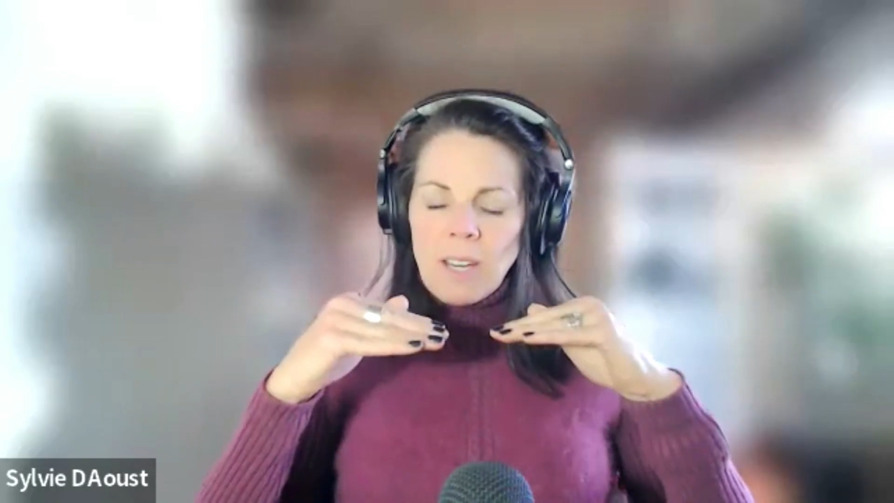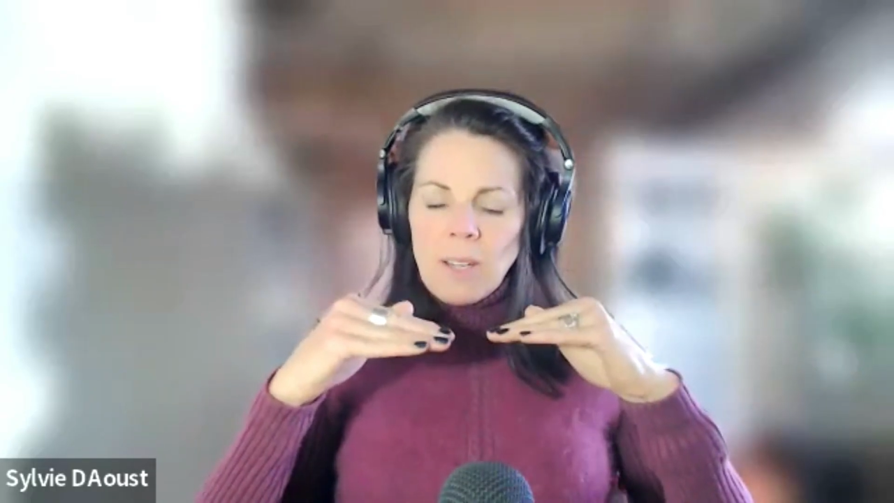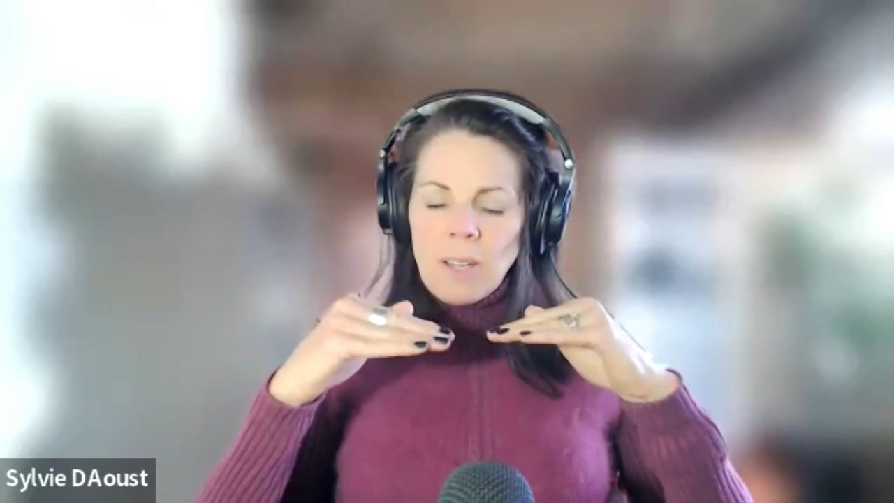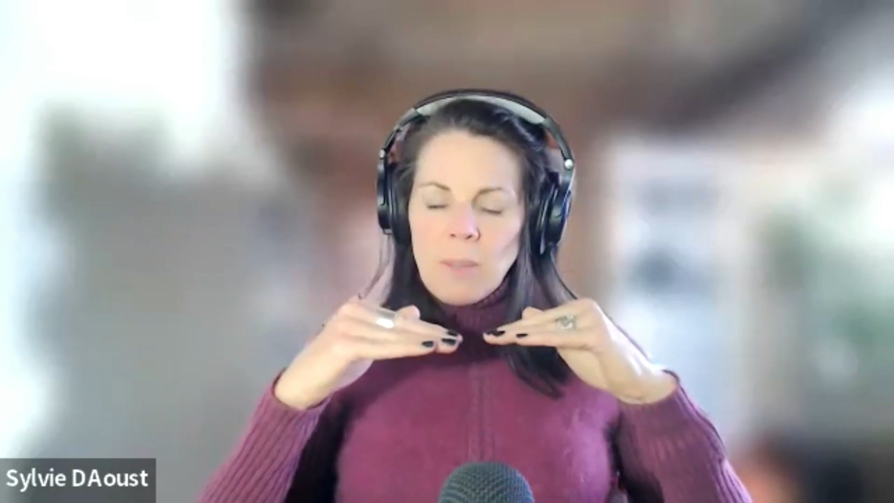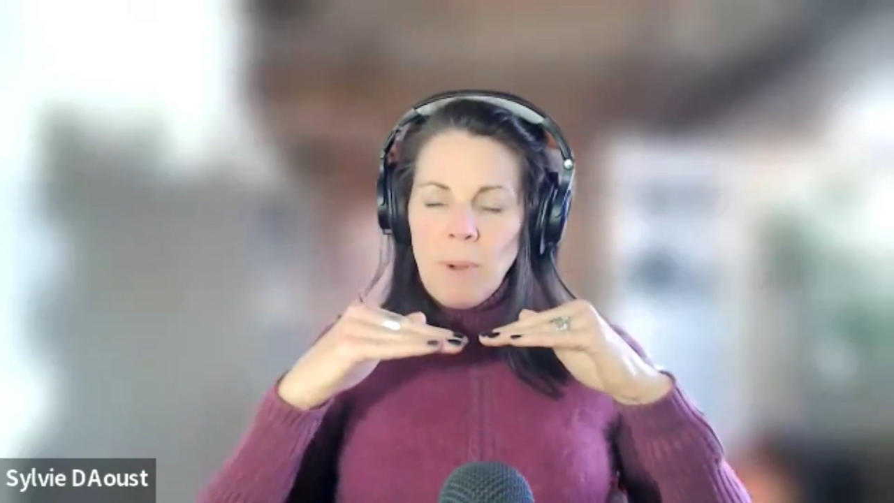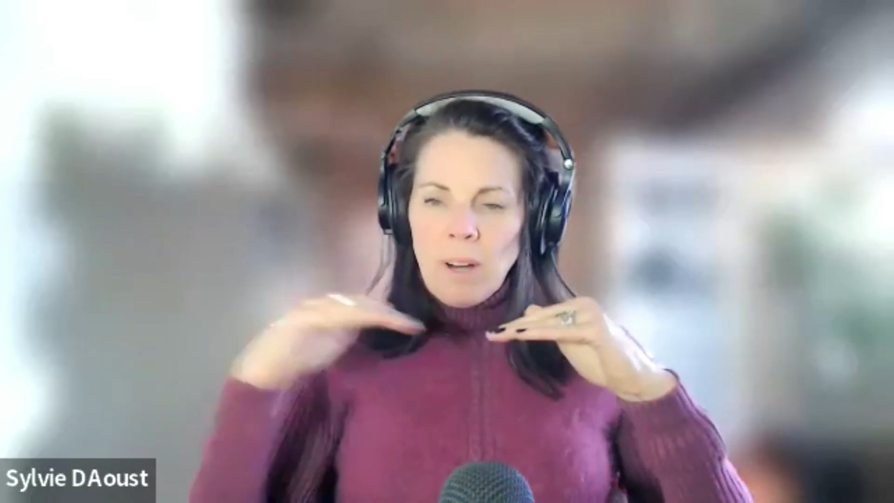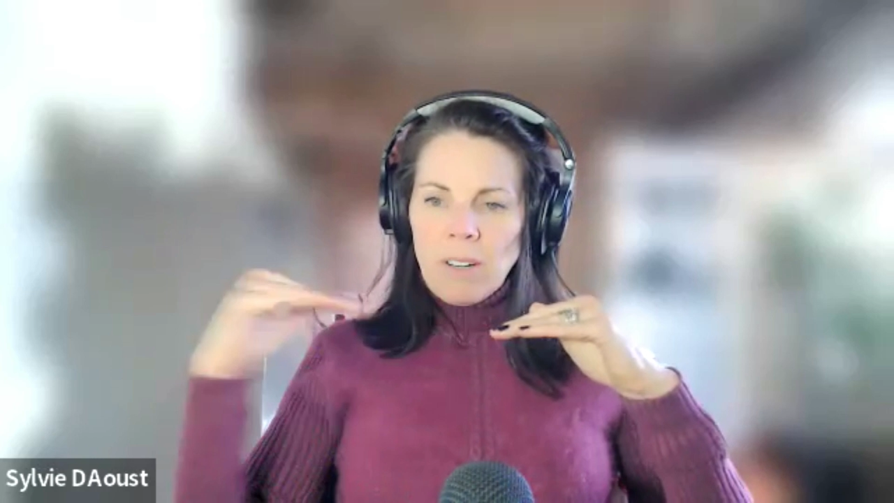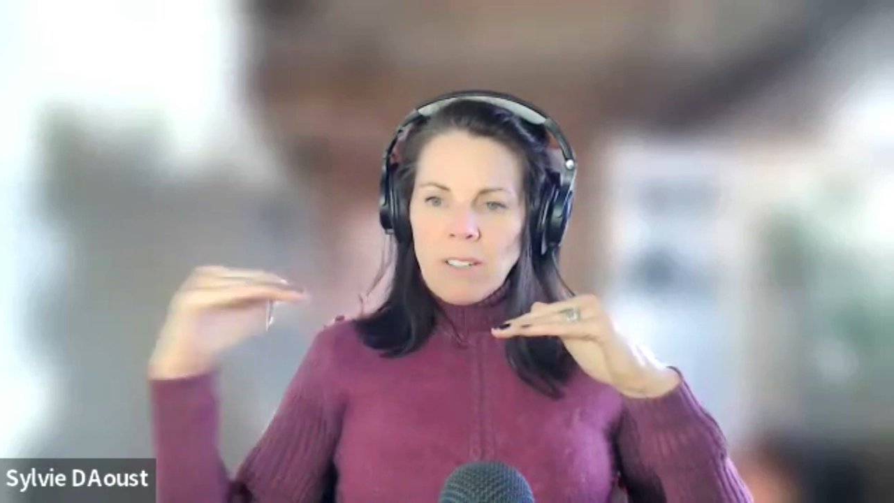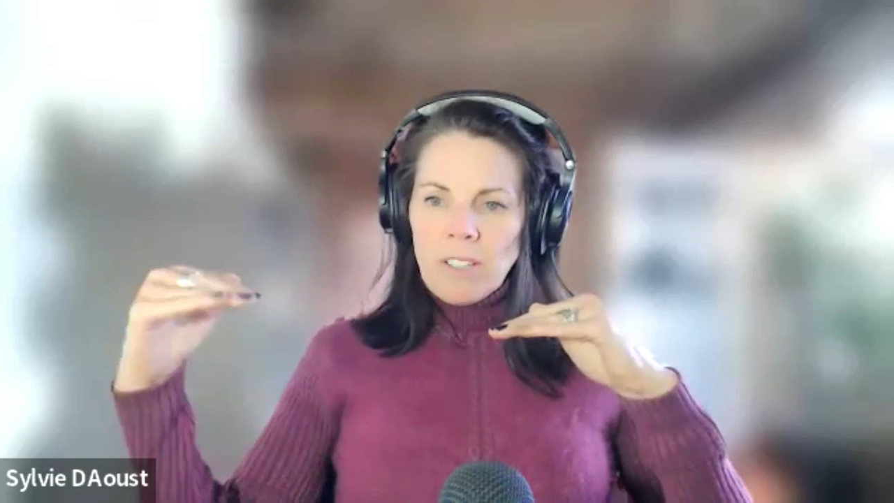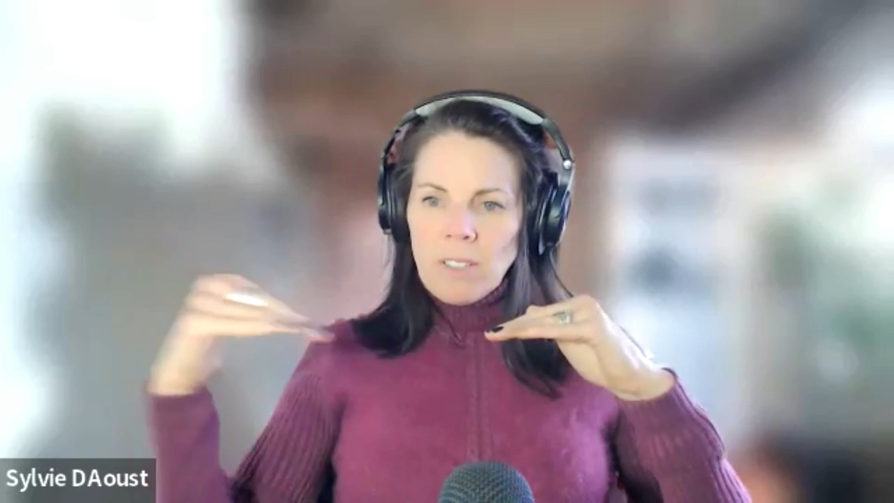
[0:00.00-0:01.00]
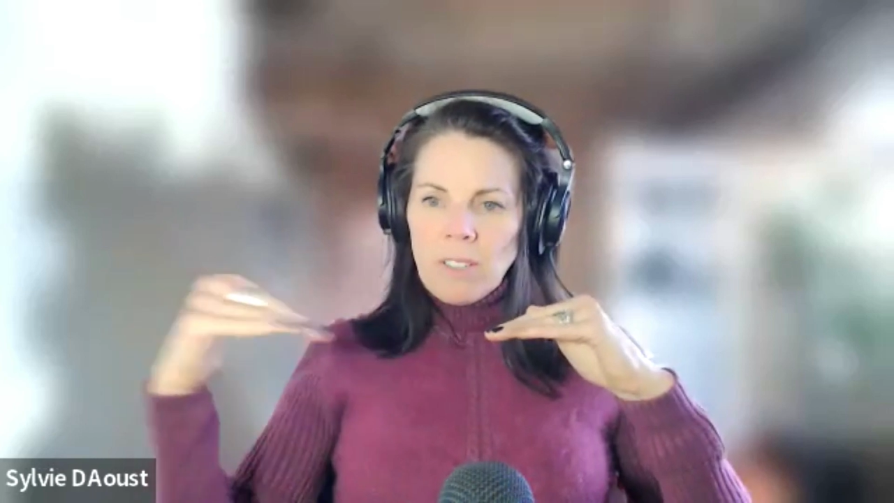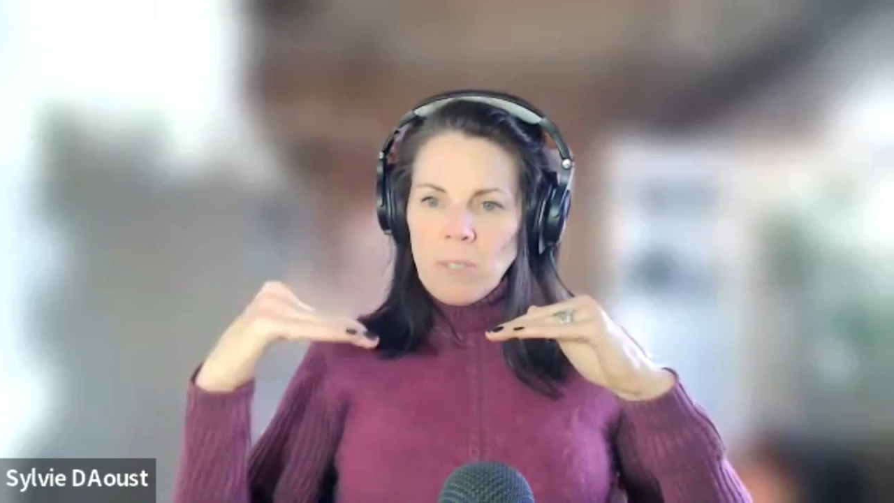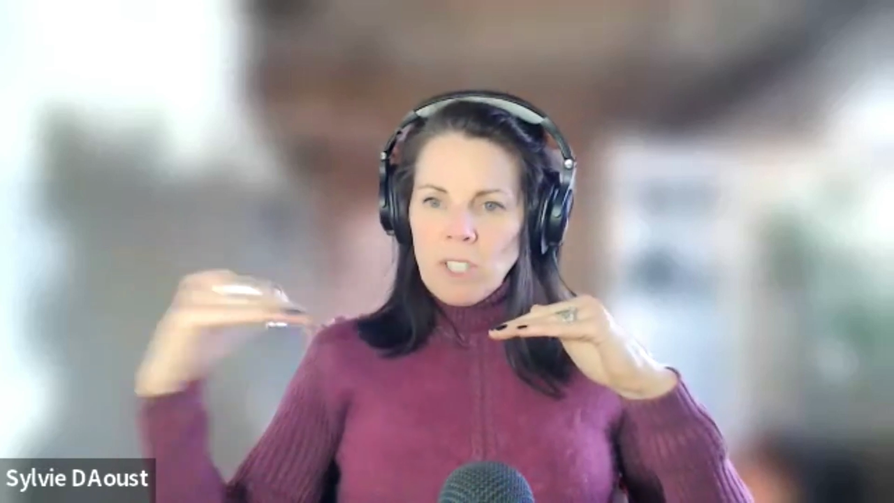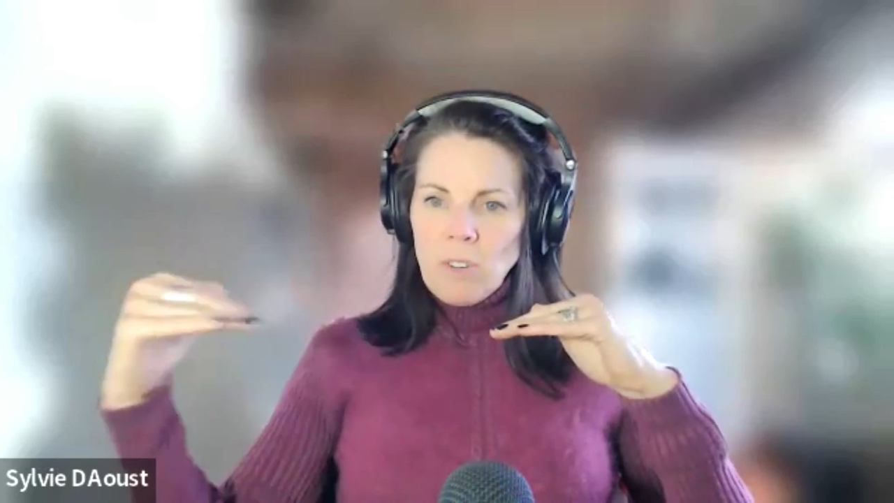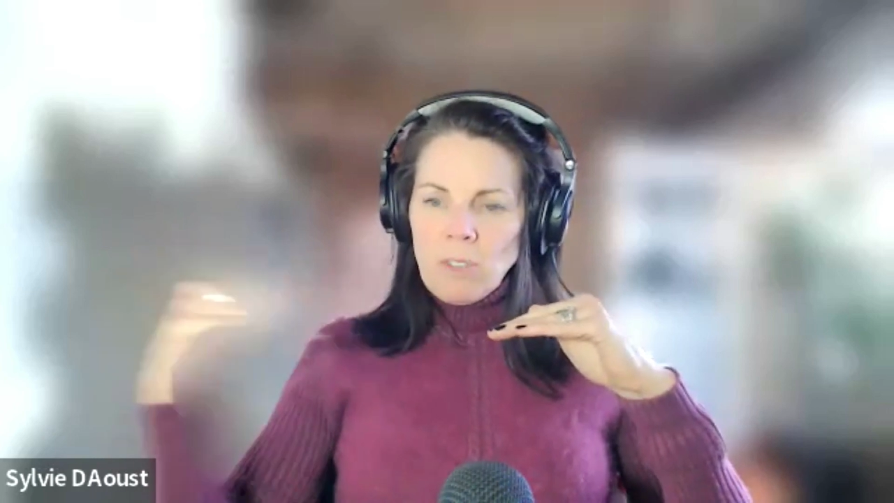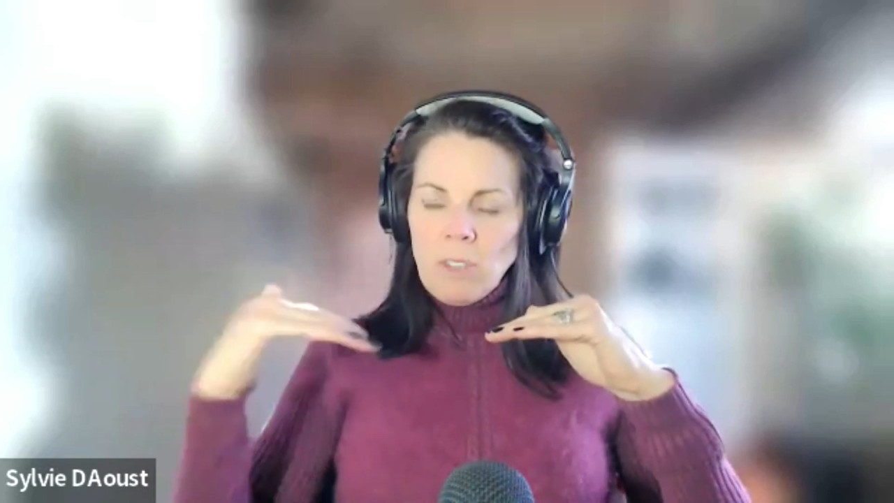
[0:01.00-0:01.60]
the partner which goes